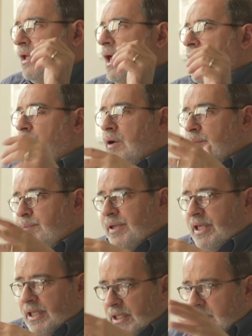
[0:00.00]
our
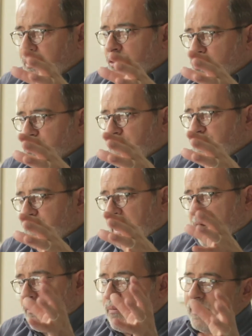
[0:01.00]
being in those
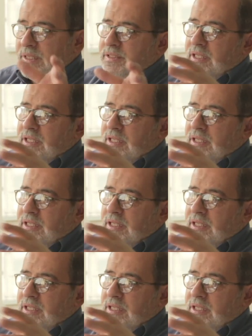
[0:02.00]
environments,